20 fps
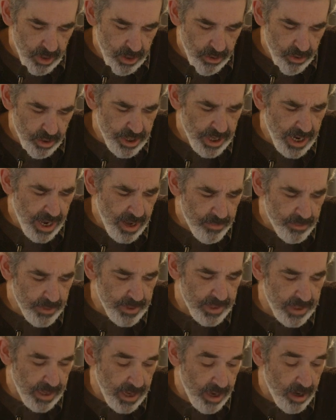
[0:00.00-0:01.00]
Her job
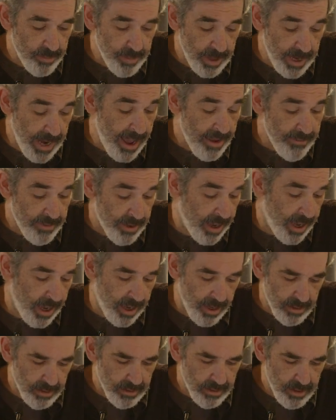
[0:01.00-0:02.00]
was to help me
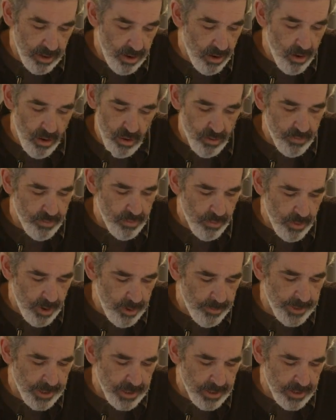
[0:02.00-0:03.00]
navigate an
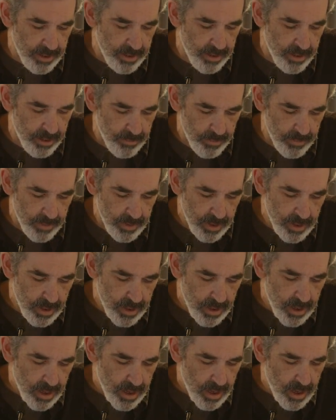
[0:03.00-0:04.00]
overwhelming system.
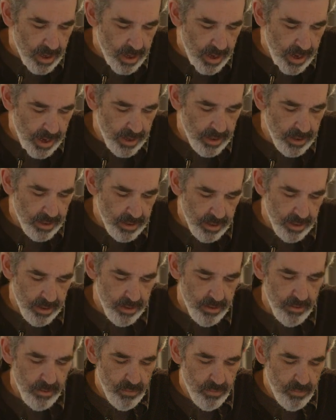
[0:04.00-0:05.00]
And
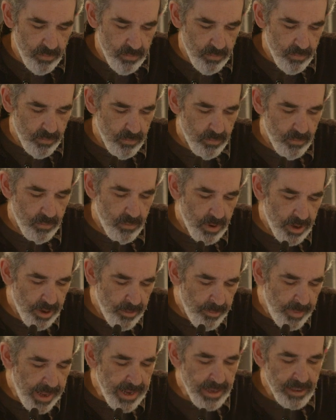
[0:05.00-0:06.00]
what
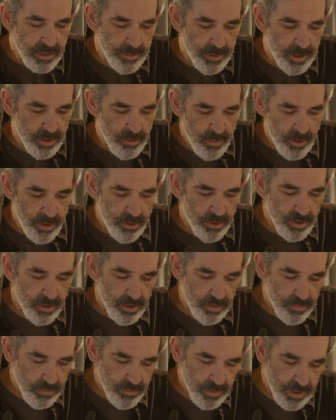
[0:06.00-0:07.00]
amazed me the
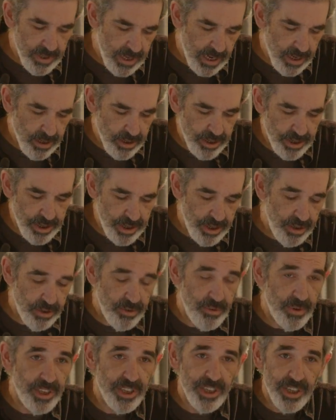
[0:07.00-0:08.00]
most was that she knew
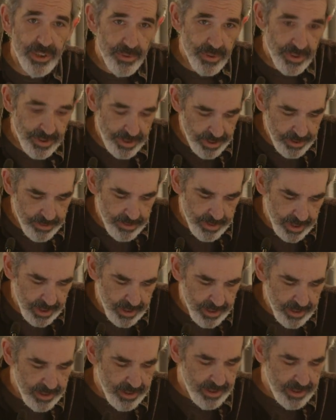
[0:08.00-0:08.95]
what she was doing.